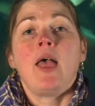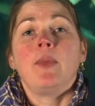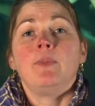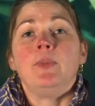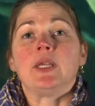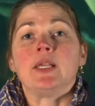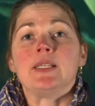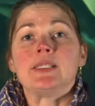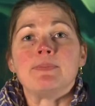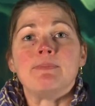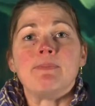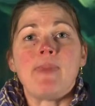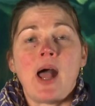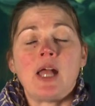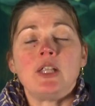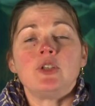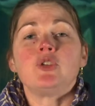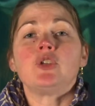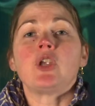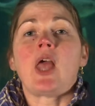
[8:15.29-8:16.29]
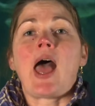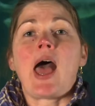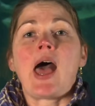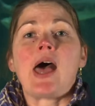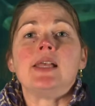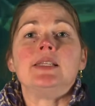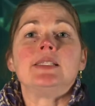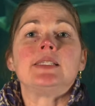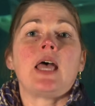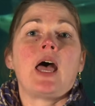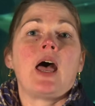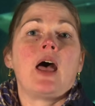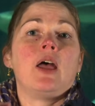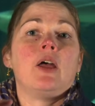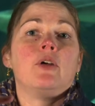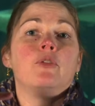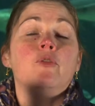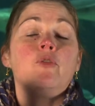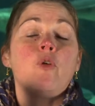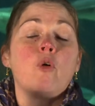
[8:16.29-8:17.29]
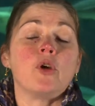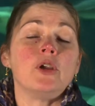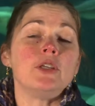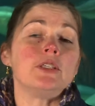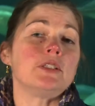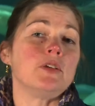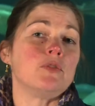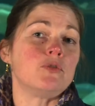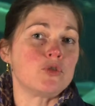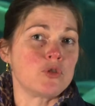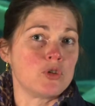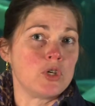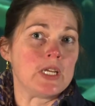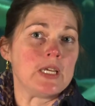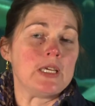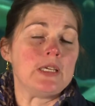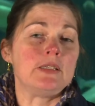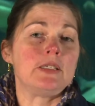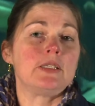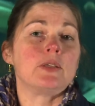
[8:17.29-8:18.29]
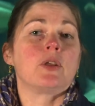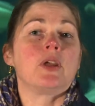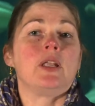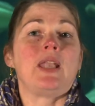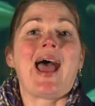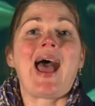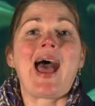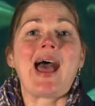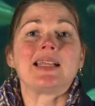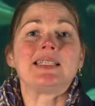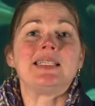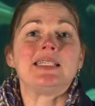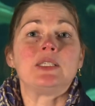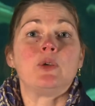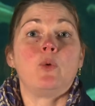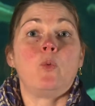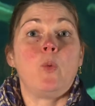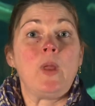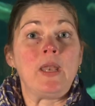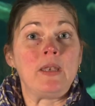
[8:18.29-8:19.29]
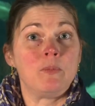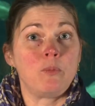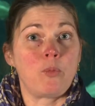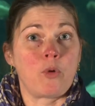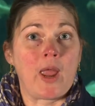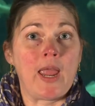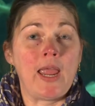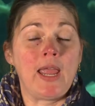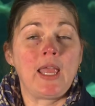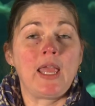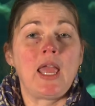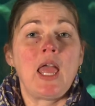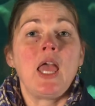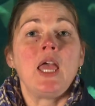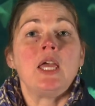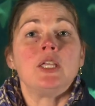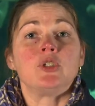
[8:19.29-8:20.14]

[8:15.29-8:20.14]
because much as a forest of trees could act as a windbreak